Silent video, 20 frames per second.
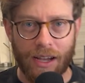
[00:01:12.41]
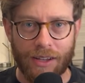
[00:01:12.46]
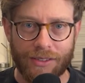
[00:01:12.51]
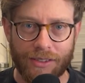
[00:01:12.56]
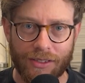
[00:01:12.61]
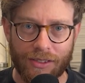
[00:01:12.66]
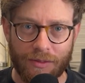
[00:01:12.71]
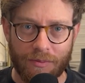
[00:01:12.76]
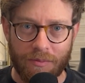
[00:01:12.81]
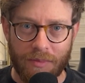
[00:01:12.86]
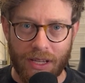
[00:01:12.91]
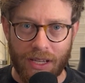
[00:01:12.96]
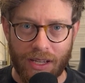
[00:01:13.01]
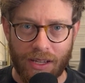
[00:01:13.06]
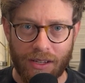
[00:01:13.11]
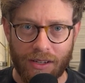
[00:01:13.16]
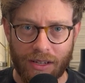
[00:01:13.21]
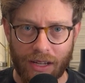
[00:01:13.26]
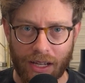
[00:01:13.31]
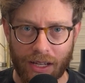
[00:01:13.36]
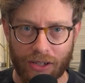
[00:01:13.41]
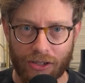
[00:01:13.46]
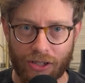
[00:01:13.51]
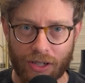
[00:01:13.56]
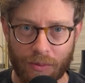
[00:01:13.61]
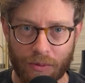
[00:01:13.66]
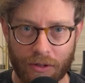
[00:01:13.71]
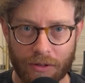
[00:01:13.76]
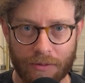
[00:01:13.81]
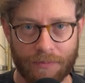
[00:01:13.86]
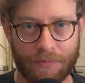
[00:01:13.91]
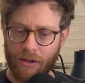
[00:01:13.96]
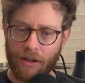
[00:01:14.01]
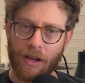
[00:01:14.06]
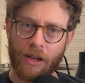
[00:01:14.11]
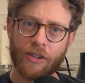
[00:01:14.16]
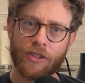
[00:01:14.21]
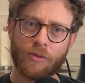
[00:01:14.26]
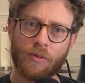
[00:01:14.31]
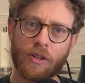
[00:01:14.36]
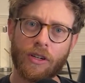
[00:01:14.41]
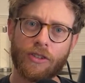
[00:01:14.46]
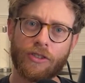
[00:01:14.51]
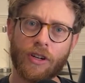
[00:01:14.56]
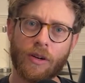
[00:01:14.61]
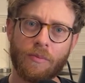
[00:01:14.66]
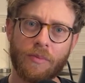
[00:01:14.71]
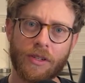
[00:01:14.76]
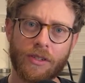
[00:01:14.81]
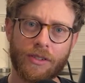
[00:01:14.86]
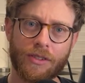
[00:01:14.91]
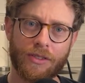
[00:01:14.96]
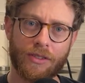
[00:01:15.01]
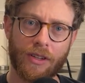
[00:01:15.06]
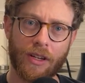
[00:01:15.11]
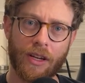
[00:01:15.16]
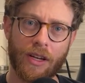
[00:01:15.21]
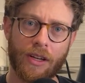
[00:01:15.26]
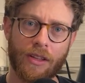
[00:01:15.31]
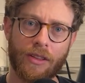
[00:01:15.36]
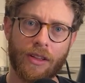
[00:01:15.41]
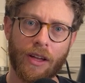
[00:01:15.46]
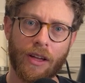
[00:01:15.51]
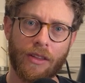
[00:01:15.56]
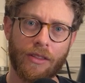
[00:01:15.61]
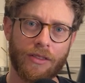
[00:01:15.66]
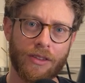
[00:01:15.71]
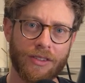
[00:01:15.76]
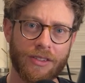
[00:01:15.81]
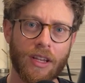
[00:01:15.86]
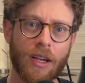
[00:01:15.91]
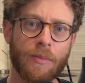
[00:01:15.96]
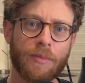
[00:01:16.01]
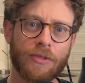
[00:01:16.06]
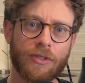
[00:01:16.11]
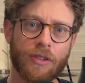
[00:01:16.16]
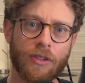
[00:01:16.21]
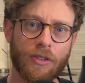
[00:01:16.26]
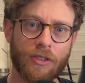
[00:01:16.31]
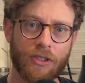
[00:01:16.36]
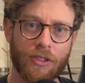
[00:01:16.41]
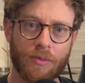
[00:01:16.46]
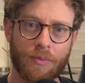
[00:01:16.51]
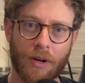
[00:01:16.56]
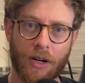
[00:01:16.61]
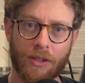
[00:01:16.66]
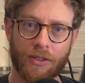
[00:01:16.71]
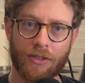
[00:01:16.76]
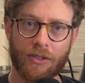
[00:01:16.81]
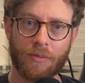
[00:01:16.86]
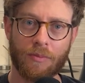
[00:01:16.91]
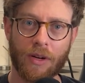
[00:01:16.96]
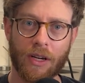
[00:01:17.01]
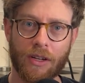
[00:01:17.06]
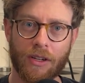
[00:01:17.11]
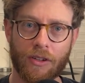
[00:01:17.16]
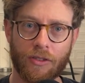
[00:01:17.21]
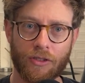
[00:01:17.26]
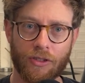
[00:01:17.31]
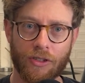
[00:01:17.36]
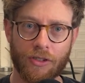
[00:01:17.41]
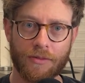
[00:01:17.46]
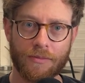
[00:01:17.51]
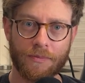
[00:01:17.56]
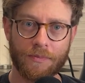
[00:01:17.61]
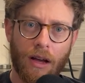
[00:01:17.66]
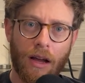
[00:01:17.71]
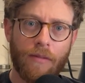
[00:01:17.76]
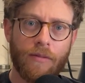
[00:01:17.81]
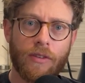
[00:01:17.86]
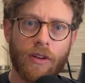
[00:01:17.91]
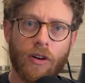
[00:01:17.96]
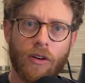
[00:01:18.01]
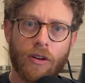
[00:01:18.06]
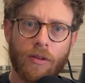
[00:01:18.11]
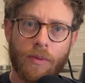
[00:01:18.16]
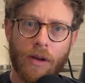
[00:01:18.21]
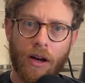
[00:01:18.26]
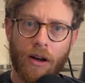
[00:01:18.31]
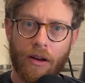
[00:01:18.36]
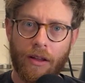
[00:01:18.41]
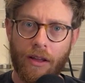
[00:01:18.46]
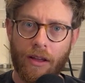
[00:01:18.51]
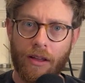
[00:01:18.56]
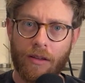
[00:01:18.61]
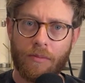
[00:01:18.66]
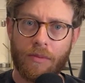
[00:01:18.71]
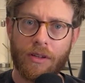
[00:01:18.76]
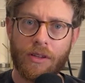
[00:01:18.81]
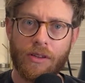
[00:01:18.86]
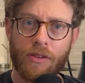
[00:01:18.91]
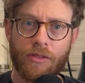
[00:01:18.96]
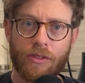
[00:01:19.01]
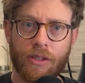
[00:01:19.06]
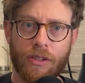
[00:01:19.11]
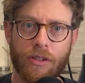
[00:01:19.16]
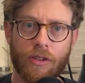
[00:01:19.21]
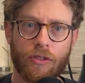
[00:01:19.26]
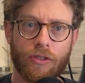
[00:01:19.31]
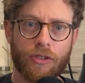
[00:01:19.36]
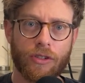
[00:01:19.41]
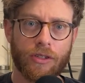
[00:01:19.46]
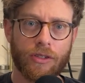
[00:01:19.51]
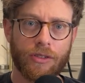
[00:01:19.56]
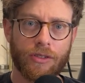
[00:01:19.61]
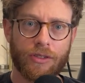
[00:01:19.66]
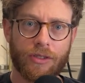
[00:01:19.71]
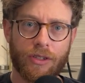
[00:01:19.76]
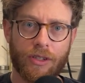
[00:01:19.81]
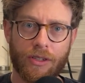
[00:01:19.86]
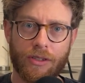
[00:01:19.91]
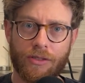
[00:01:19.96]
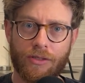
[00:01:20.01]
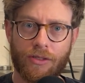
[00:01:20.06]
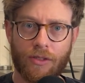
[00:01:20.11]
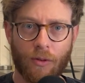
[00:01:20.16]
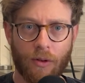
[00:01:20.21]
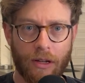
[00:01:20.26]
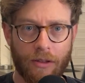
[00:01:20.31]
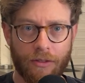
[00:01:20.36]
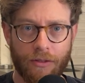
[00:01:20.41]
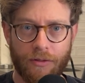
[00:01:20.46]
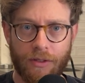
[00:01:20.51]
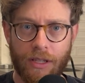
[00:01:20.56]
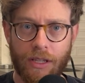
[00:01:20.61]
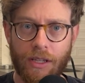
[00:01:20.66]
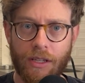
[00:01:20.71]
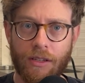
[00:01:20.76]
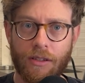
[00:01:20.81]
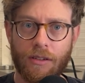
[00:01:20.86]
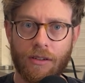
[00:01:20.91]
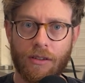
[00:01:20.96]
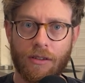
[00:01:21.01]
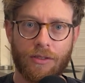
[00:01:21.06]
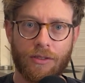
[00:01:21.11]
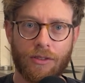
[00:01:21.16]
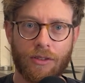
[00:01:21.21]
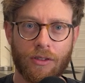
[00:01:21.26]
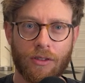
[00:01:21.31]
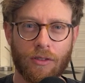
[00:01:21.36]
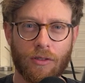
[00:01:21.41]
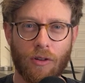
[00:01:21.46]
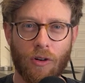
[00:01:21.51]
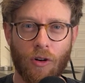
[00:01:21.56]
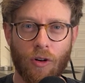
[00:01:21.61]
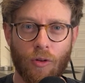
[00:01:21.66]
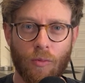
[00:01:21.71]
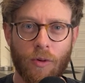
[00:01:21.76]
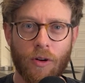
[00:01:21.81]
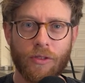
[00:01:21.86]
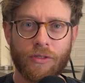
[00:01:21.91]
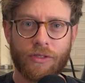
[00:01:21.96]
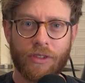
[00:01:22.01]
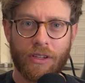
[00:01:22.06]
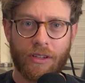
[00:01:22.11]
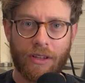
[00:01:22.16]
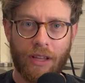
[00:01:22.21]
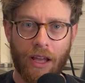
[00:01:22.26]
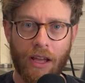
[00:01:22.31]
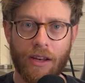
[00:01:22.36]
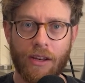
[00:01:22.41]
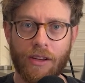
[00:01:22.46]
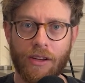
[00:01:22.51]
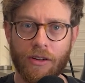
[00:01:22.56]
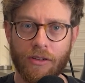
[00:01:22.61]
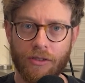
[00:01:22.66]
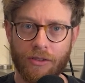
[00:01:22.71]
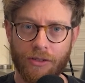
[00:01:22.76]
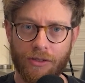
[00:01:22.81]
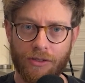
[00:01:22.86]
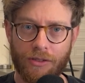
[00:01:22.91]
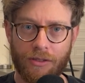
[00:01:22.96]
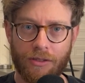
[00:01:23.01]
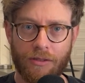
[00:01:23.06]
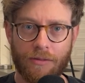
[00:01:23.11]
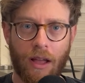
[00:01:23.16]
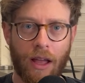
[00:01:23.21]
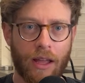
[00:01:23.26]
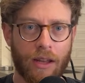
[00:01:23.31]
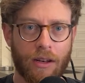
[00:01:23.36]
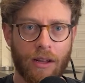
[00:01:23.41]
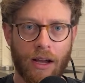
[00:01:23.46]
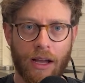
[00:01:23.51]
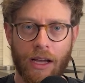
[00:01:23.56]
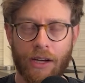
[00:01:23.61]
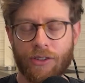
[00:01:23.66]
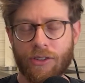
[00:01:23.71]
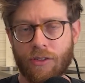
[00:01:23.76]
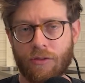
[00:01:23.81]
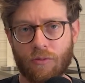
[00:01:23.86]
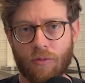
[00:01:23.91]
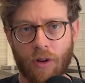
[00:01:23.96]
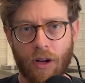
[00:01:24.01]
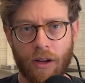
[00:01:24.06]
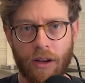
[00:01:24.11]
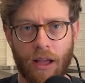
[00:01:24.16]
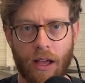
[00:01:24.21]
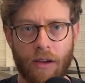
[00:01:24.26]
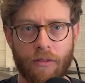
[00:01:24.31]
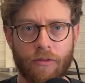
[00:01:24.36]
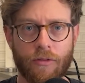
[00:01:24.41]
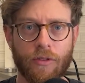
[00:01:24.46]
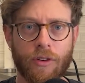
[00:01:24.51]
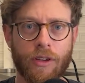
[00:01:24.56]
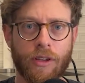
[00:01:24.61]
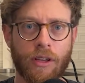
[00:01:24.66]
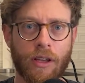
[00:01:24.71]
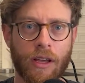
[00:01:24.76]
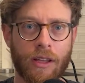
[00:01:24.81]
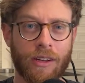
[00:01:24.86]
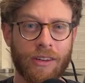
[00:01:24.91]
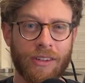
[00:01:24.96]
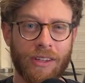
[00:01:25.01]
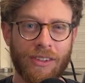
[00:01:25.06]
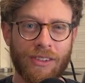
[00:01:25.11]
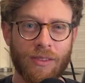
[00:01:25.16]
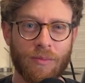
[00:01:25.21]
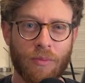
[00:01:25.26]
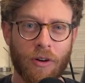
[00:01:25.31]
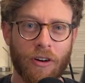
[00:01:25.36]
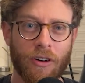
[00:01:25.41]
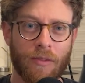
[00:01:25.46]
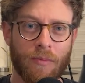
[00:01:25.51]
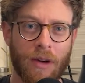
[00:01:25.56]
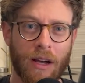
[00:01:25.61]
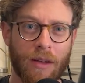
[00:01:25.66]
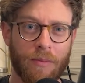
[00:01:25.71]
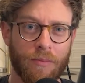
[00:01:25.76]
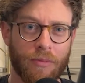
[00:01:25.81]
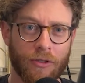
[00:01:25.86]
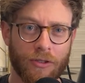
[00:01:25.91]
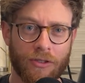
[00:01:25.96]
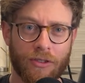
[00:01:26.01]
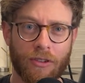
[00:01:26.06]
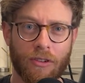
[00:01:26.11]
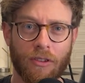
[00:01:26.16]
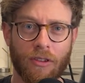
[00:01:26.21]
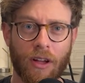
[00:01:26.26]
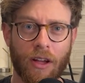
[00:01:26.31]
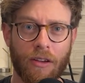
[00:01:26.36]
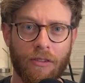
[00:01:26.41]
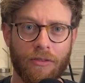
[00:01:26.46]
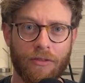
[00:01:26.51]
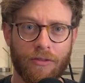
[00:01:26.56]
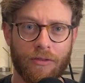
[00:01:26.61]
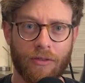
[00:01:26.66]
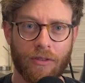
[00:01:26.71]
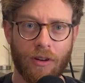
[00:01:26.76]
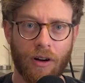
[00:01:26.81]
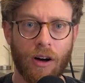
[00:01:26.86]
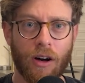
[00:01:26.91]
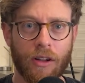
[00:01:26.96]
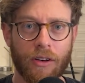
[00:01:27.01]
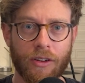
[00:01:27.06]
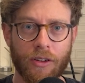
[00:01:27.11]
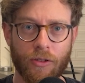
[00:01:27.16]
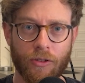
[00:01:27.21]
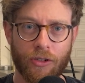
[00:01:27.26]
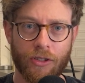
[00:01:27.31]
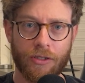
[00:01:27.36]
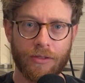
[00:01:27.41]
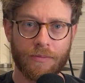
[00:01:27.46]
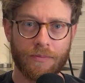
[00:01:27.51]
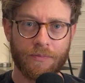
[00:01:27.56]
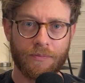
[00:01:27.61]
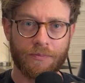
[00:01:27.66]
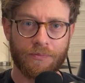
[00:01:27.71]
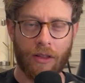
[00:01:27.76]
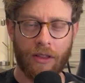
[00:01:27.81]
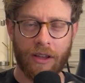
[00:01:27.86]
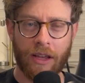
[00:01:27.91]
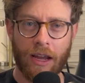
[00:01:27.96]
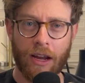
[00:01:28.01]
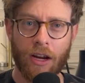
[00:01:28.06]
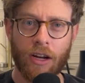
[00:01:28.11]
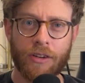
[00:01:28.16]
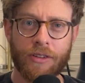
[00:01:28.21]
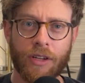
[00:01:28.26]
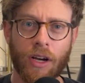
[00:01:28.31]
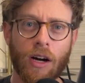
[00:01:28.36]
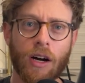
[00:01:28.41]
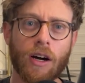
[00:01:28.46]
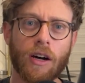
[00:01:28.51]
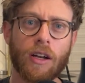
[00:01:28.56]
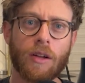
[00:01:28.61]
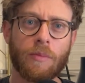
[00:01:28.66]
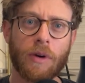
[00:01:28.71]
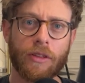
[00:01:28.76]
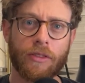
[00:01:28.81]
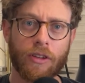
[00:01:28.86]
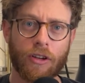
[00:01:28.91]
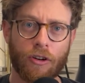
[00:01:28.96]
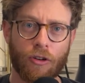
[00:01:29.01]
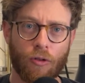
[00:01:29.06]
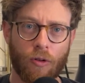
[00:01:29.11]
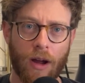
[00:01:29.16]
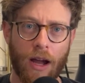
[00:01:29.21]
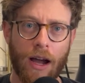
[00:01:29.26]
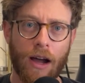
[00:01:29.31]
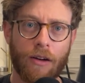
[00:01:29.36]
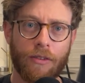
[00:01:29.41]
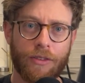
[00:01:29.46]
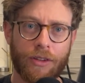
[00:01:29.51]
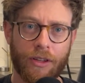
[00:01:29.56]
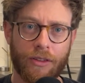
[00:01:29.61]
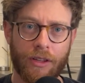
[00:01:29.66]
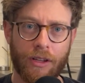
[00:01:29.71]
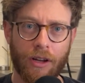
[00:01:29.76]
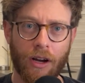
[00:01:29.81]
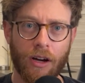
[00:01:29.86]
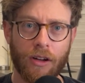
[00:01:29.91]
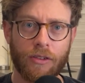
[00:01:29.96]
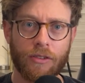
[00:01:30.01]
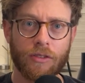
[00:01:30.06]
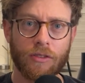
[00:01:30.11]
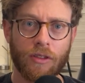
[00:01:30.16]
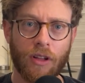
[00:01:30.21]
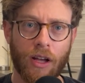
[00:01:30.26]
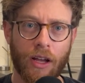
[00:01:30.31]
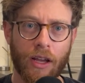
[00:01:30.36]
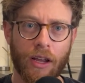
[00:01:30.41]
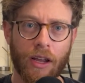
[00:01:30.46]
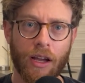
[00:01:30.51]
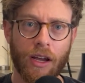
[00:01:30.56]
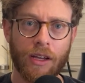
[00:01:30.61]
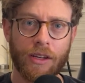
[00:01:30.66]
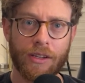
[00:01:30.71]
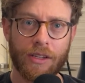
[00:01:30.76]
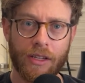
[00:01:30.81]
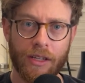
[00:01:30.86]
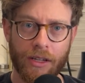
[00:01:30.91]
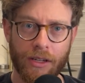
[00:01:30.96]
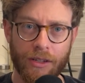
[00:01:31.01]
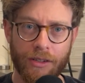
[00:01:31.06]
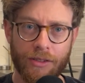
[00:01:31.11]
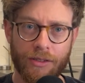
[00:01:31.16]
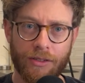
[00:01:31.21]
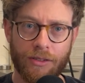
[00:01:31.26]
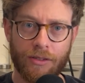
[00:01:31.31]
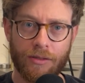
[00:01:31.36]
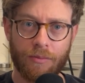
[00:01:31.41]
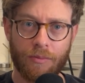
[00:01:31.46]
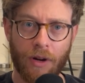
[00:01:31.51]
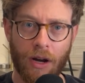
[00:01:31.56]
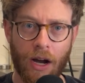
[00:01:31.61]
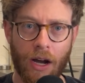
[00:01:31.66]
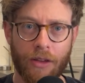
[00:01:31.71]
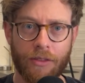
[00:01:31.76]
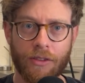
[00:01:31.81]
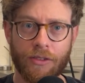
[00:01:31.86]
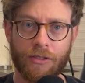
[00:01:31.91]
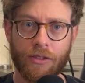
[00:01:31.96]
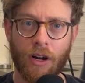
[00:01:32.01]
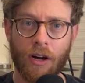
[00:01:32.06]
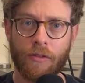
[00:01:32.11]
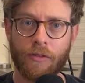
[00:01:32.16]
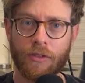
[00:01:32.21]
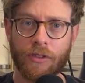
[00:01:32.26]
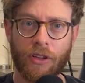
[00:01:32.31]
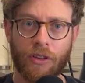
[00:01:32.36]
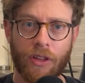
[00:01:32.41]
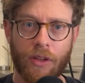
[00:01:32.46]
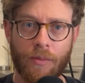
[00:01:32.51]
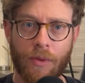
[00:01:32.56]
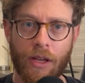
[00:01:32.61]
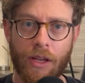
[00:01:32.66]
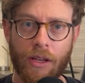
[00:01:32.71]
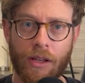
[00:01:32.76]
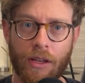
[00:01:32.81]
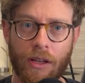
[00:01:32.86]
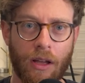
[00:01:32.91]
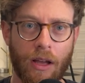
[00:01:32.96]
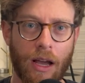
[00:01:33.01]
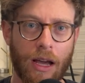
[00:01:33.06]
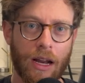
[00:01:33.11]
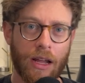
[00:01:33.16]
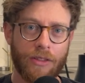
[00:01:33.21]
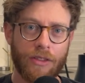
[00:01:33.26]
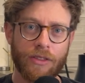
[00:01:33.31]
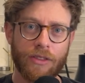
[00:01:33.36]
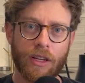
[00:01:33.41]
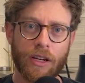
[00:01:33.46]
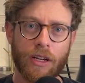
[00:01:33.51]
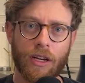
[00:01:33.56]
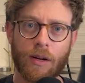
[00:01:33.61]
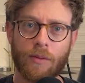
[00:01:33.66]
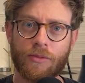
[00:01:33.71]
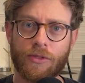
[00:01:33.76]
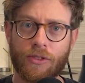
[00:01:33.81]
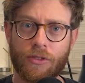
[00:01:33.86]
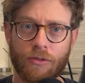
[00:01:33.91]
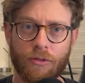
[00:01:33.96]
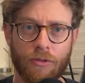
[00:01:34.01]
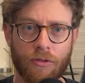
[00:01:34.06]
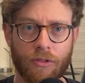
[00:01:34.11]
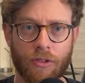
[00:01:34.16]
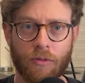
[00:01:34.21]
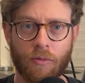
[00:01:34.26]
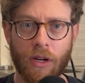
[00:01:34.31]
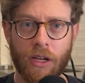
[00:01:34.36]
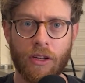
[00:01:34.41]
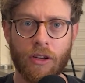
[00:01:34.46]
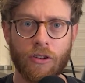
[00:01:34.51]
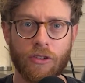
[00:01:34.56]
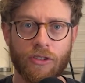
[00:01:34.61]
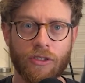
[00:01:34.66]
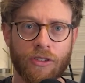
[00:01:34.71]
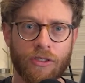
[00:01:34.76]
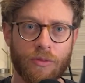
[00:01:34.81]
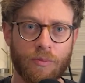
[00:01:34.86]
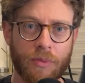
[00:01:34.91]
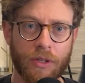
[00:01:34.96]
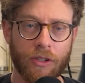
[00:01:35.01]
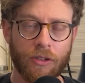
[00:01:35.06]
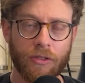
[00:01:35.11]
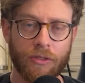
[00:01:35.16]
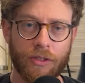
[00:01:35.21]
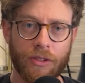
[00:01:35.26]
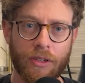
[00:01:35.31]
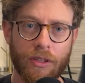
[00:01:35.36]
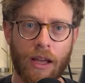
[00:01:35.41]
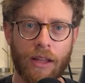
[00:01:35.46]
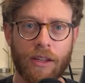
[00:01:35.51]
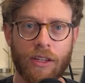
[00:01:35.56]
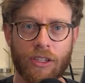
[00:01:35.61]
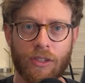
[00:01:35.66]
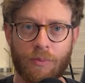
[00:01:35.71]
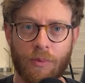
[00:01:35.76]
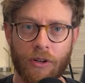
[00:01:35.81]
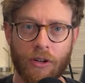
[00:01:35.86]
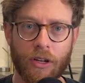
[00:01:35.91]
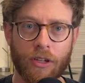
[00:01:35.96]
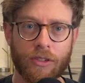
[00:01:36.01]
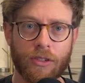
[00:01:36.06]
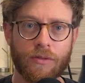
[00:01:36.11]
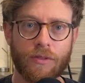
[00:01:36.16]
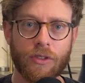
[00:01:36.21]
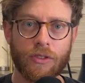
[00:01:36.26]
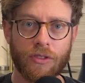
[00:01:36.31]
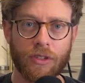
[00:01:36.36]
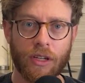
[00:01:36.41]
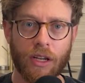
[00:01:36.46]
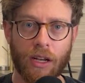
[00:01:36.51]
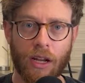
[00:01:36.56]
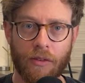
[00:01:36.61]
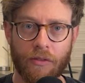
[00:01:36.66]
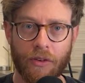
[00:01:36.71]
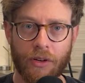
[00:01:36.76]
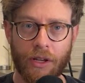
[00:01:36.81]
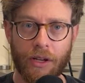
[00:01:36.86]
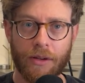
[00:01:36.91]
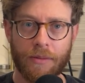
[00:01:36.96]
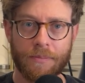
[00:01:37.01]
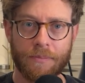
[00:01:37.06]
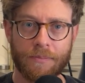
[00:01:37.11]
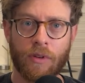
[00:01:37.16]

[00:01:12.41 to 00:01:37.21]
guys, it's me, Dan Shipper. I just want to jump in to say that this episode is sponsored by Notion. I've known about and been using Notion since 2015, so almost 10 years. And I actually run every and a decent part of my personal life on Notion. They care a ton about the craft and the underlying ideas behind the software that they make. And I think that comes through in the way Notion is built and the experience of using it every day.